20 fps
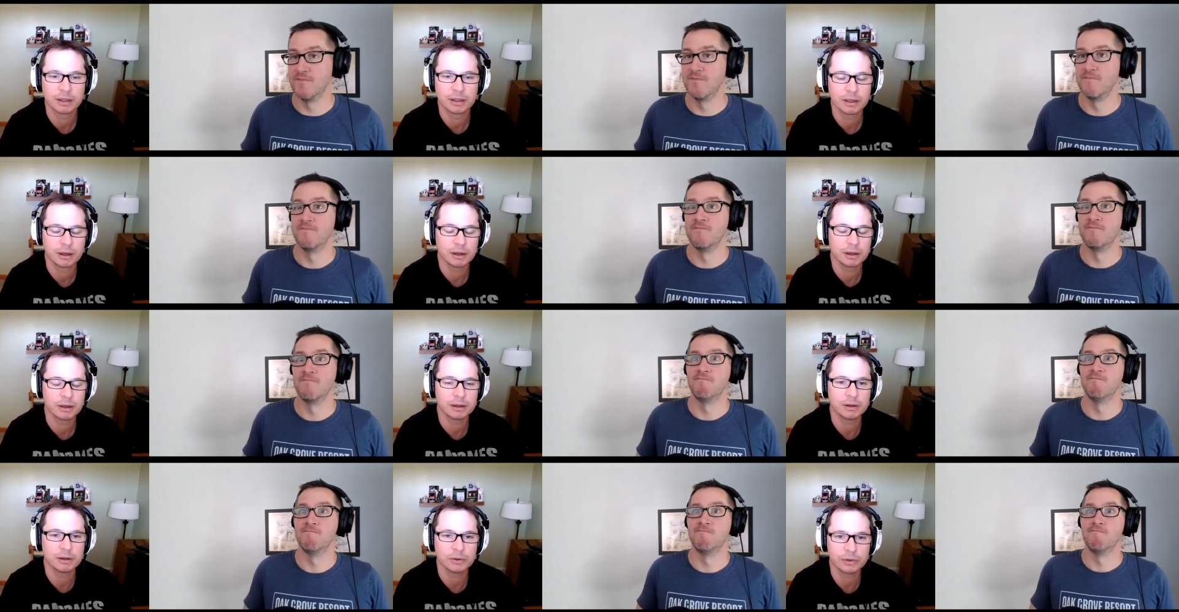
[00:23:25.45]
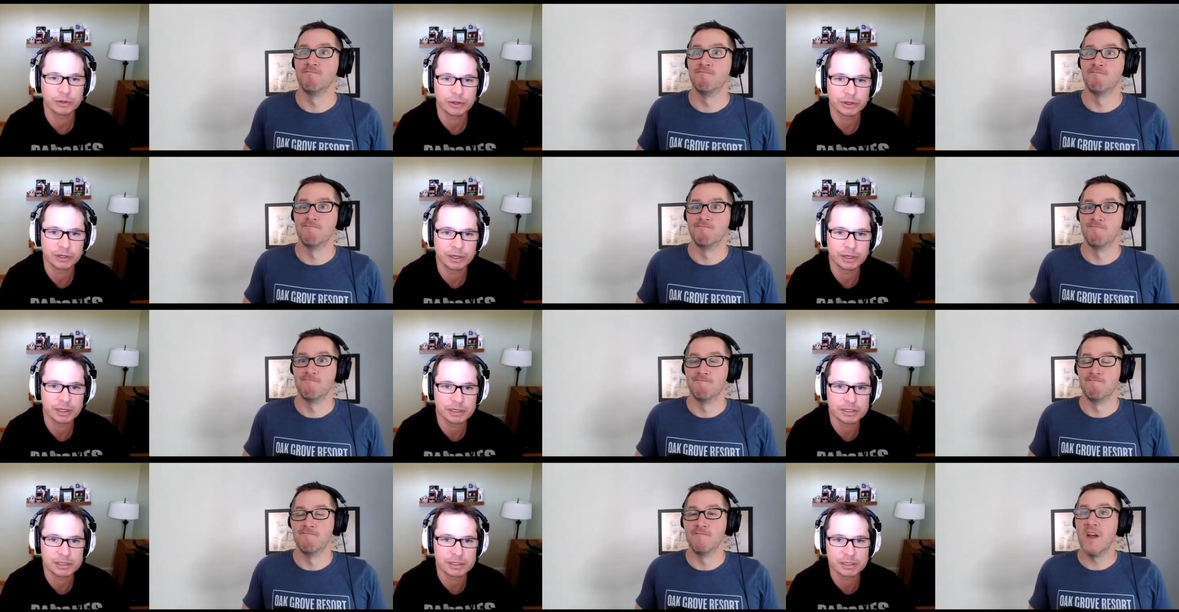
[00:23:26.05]
Speaker 1: Oh,
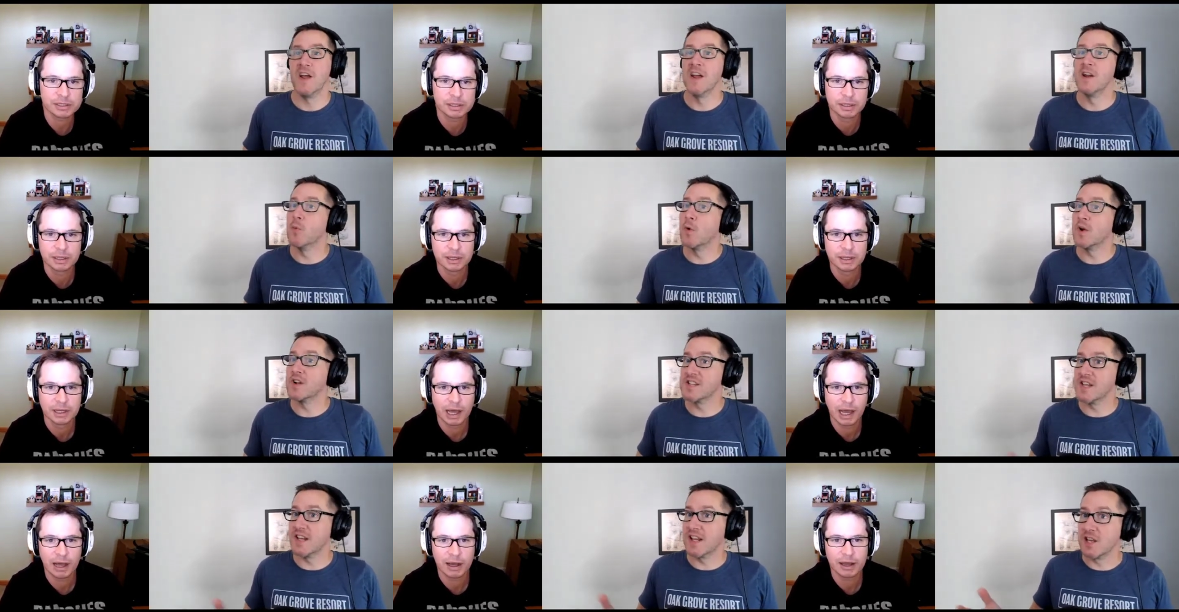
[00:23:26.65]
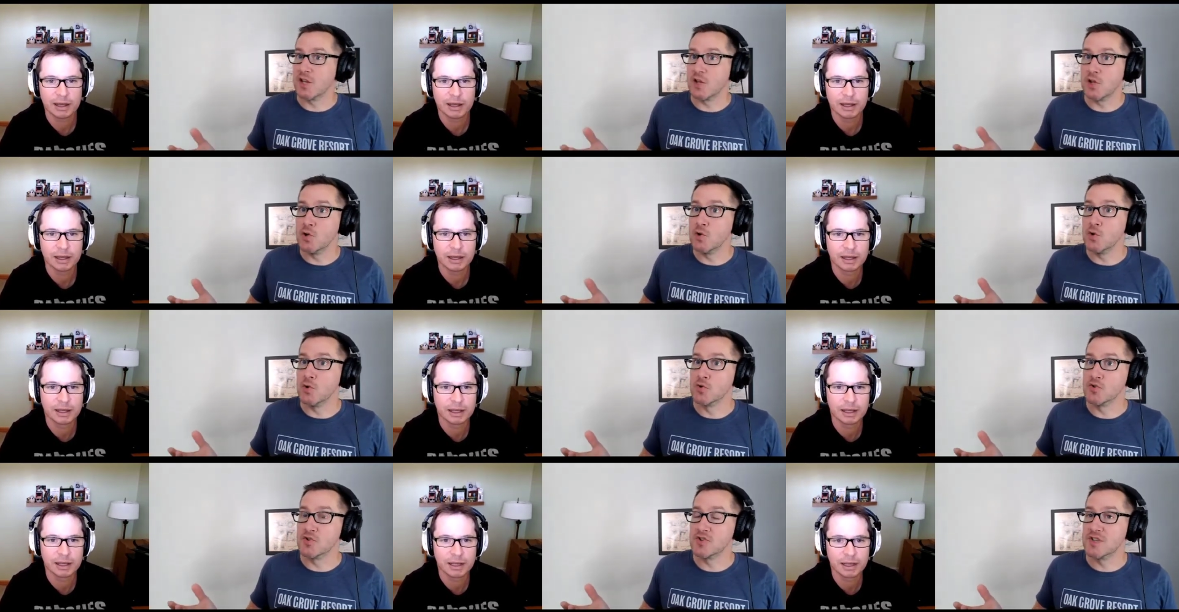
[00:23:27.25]
goodness. And once they get
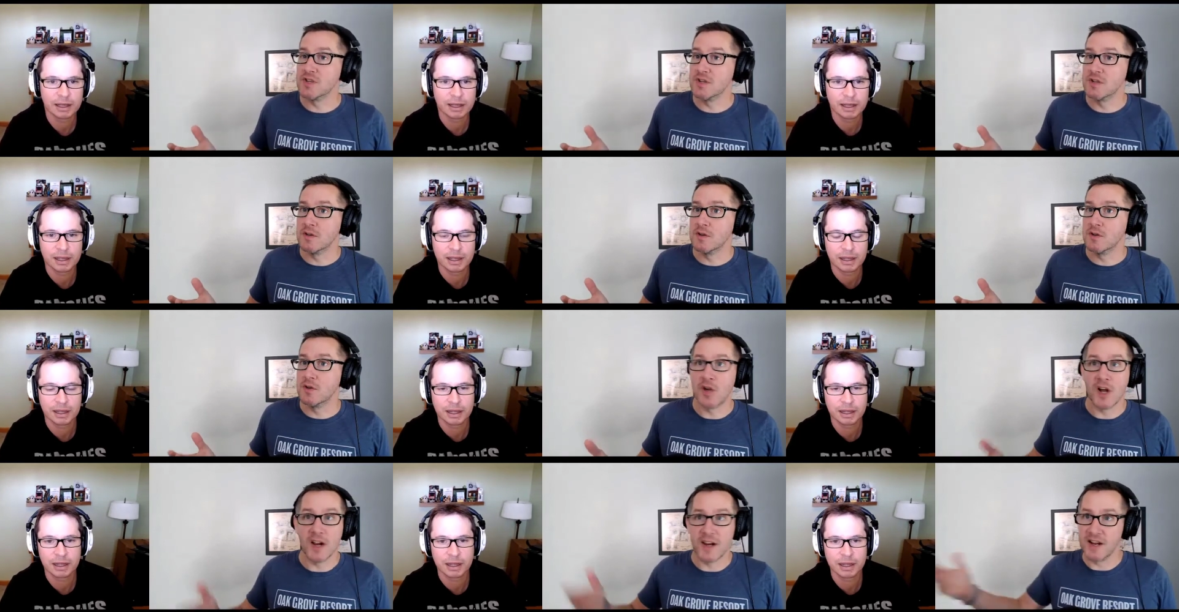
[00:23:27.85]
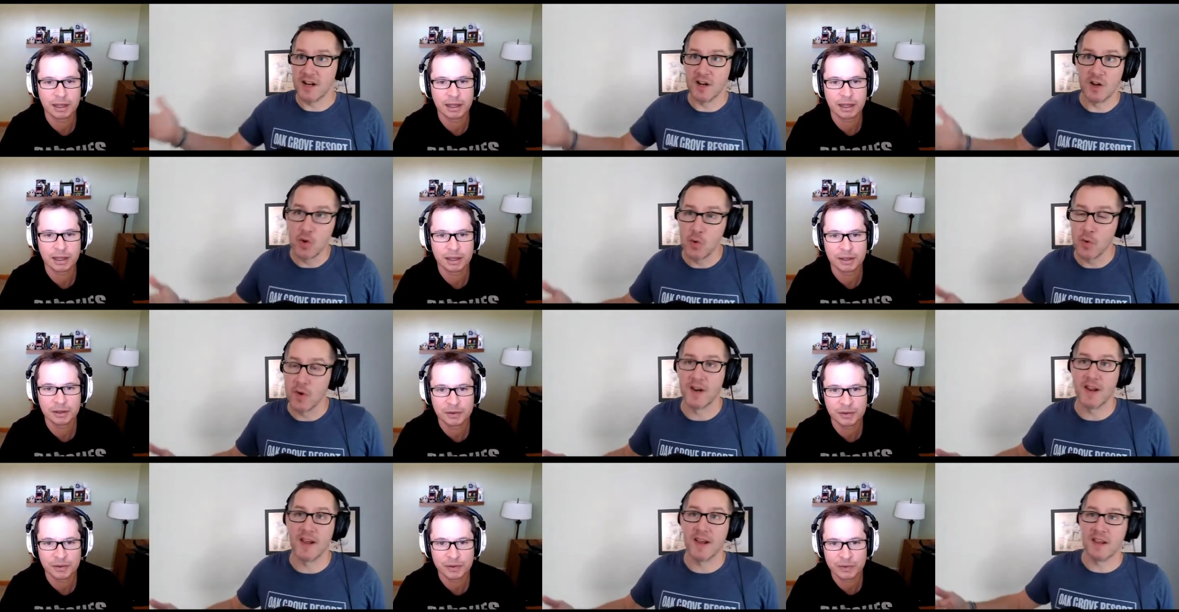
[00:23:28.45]
used, you got to get a new
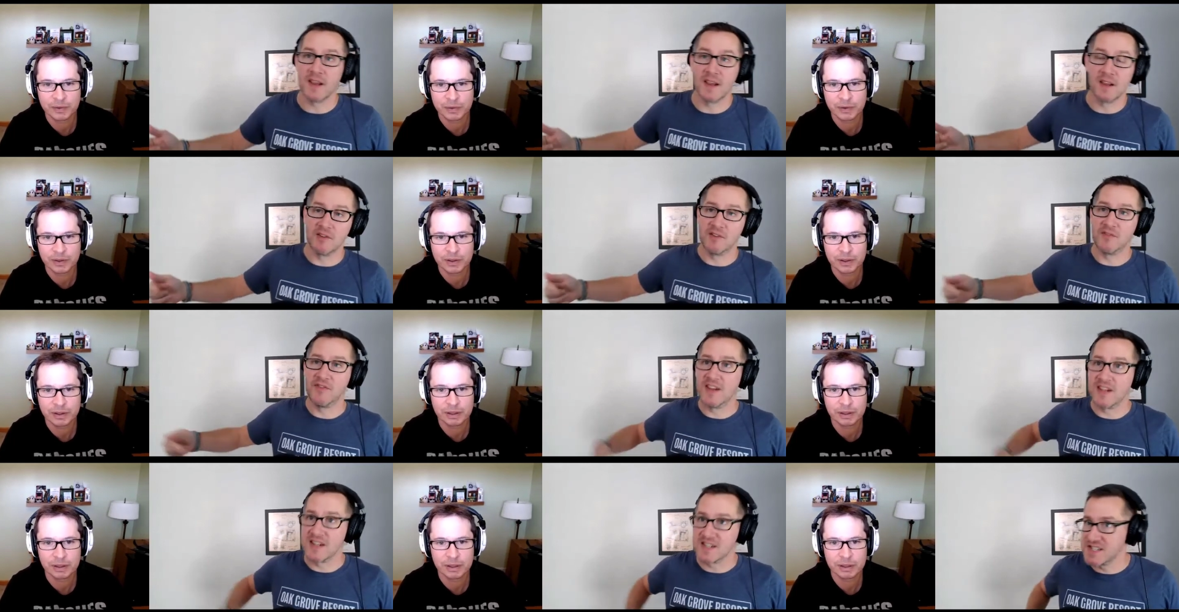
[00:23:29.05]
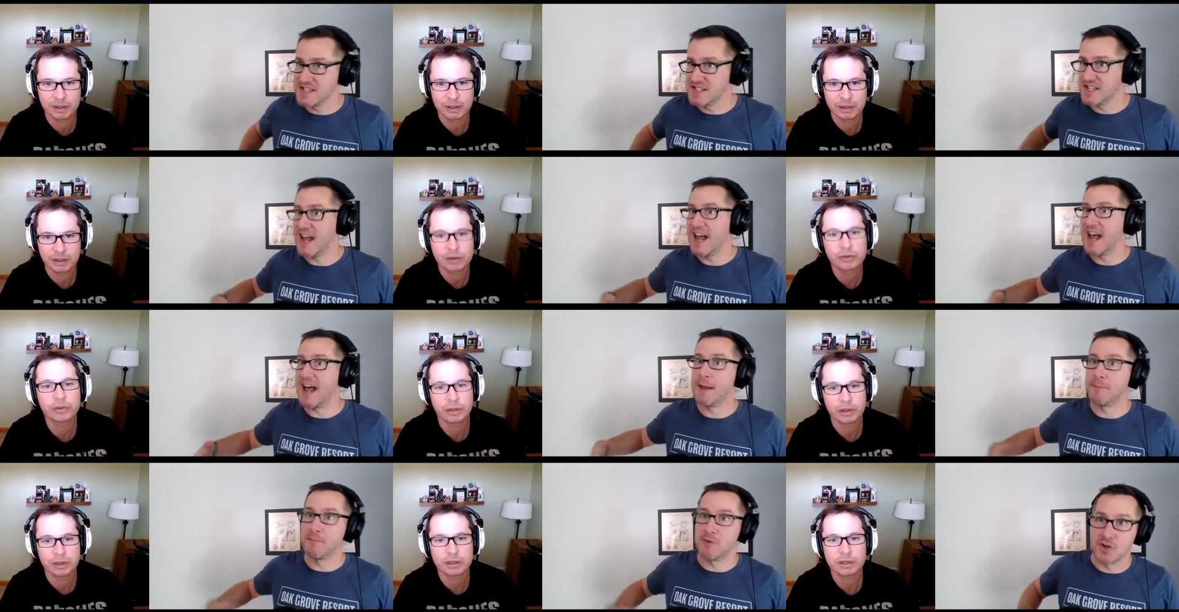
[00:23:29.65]
one. Like if, if he gets
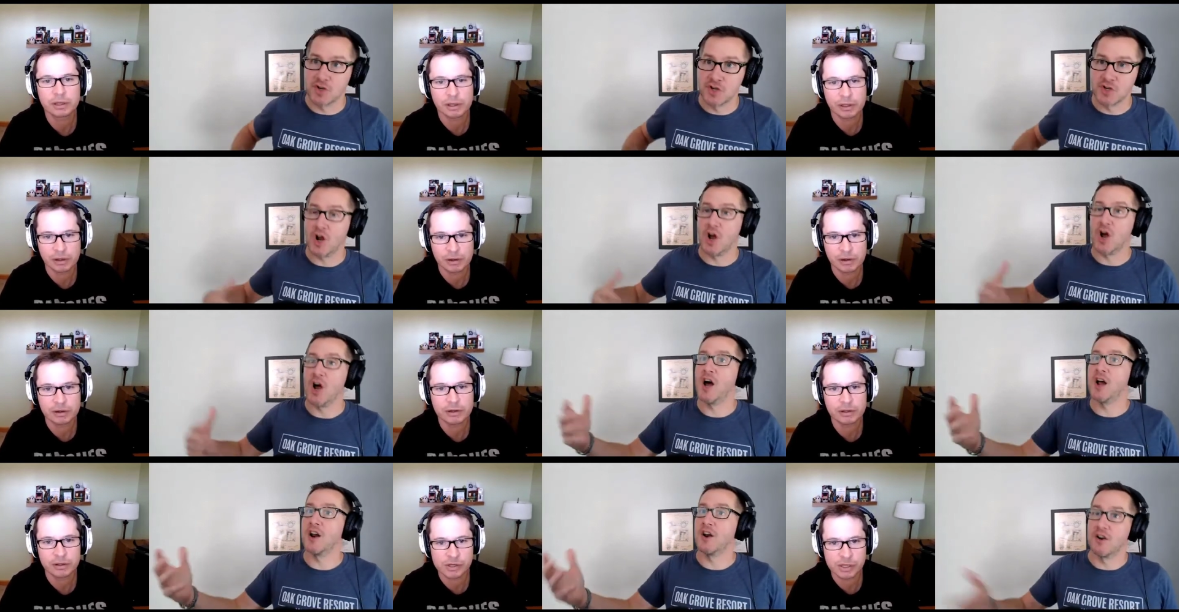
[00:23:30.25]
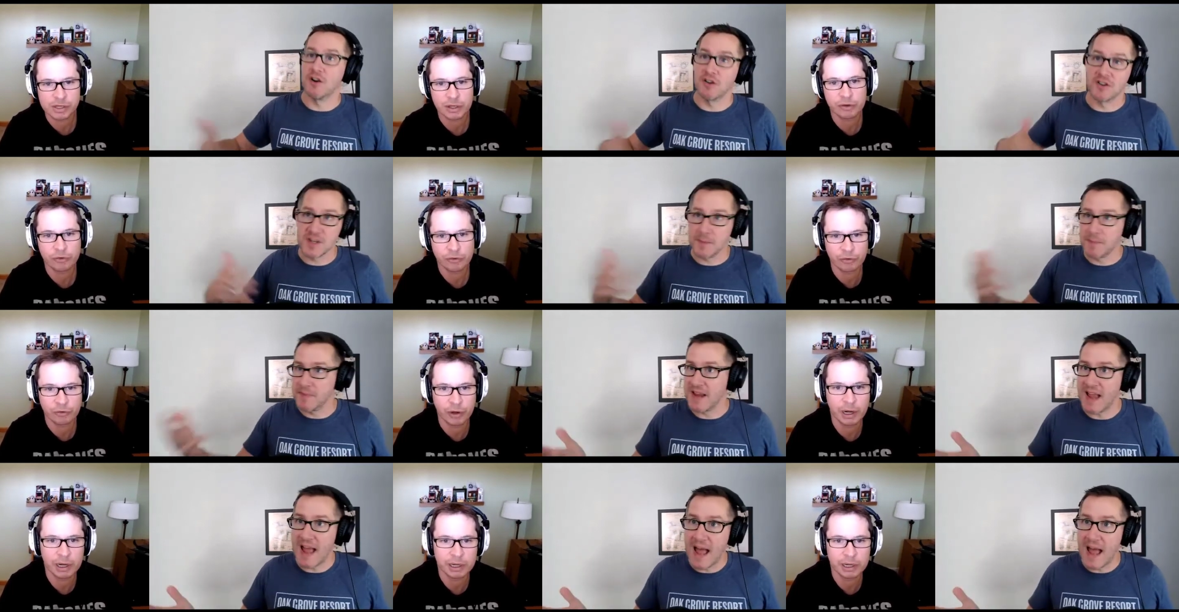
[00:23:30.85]
stabbed or shot or something right.